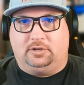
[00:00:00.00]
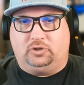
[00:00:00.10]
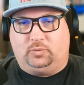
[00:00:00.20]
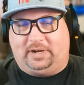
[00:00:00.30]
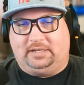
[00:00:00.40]

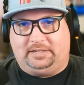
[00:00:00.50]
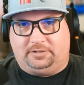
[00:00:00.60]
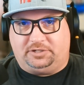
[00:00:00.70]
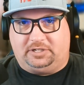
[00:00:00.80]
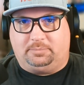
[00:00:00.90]
Great
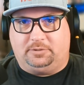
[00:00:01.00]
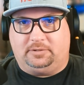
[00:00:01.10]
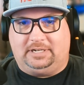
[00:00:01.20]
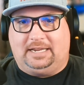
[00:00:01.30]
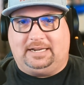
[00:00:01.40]
leadership
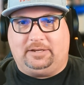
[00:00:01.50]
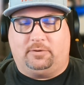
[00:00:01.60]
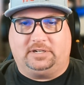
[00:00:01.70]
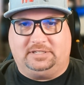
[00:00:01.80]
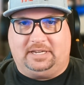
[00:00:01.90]
in any
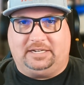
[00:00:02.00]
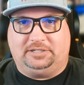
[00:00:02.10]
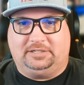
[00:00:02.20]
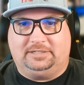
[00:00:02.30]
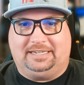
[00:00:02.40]

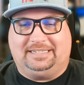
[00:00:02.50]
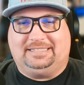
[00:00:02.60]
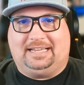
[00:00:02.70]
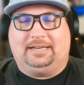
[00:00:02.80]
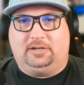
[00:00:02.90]
organization is
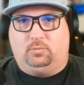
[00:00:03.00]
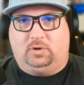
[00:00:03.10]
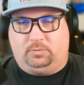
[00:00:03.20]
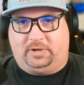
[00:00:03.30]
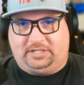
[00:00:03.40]
not a one-way